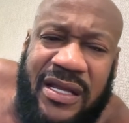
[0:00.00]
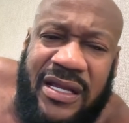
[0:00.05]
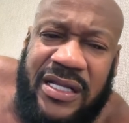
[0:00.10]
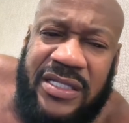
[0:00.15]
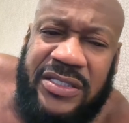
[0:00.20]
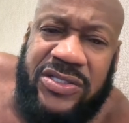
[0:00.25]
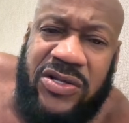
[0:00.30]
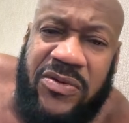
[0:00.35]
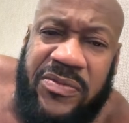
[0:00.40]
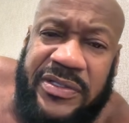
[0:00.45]

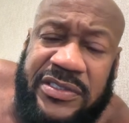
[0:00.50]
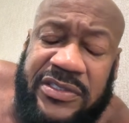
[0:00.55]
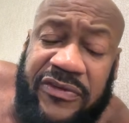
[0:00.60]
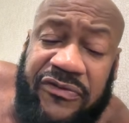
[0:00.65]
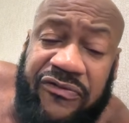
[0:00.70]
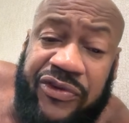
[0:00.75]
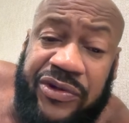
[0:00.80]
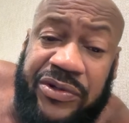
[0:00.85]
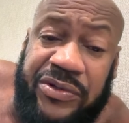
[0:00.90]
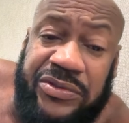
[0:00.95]
there's so much
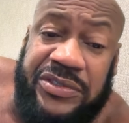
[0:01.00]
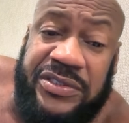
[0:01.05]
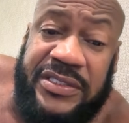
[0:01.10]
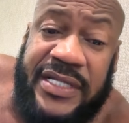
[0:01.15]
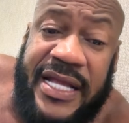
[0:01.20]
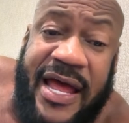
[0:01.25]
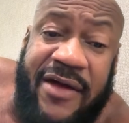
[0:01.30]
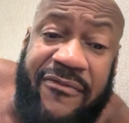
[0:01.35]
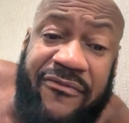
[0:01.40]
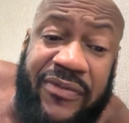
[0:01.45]
confusion
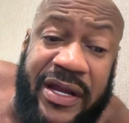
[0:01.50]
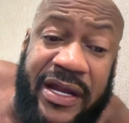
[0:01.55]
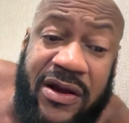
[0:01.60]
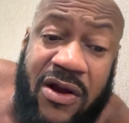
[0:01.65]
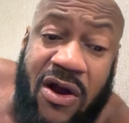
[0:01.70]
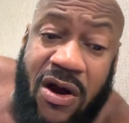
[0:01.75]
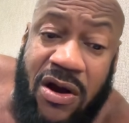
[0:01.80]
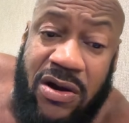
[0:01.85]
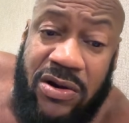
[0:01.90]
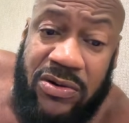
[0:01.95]
i've read
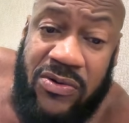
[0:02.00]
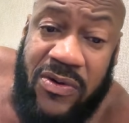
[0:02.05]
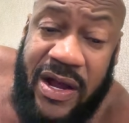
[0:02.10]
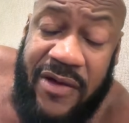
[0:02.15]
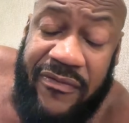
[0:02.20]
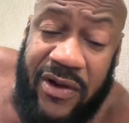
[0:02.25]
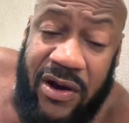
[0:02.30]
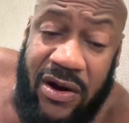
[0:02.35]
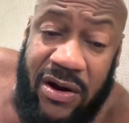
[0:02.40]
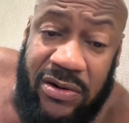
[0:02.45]
article
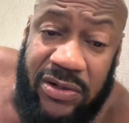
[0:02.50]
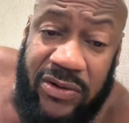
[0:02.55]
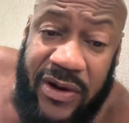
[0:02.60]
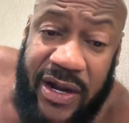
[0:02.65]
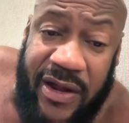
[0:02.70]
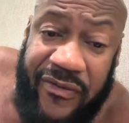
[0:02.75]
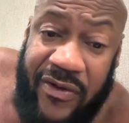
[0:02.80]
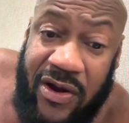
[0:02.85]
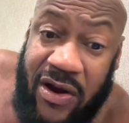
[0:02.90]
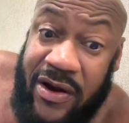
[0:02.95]
after article
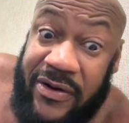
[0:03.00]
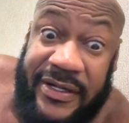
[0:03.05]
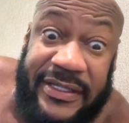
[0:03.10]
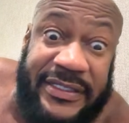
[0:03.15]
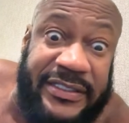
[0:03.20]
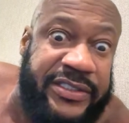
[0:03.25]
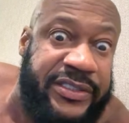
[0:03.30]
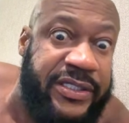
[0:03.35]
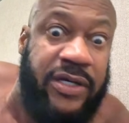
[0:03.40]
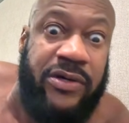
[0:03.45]
after article
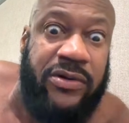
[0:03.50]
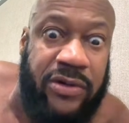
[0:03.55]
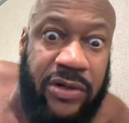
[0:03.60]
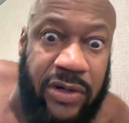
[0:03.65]
and still